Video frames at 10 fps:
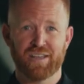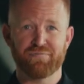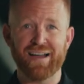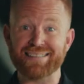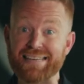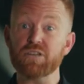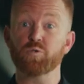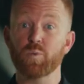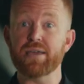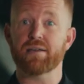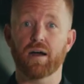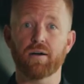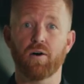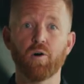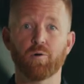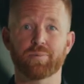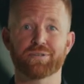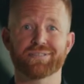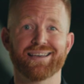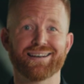In fact, each week, our hope
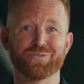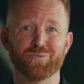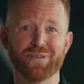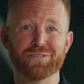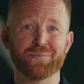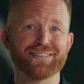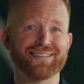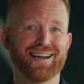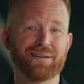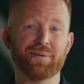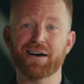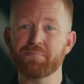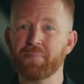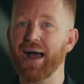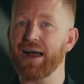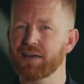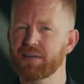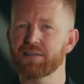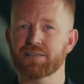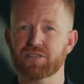is that as we spend time
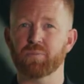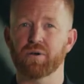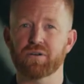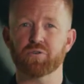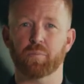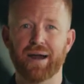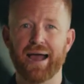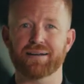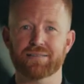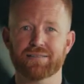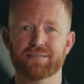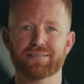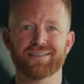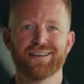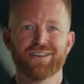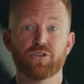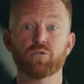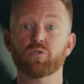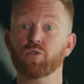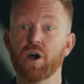unpacking these spiritual practices,
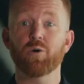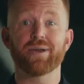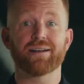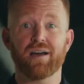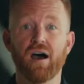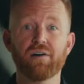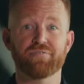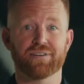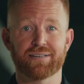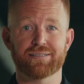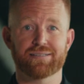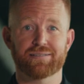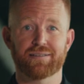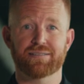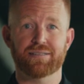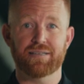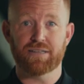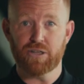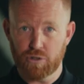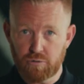you'll grow in confidence and see
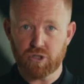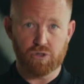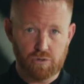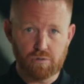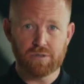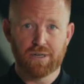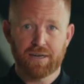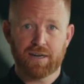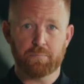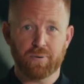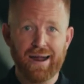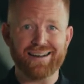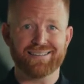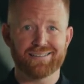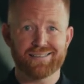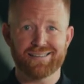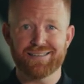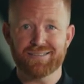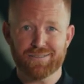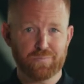that you too can practice
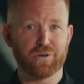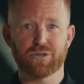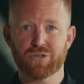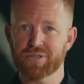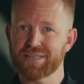these spiritual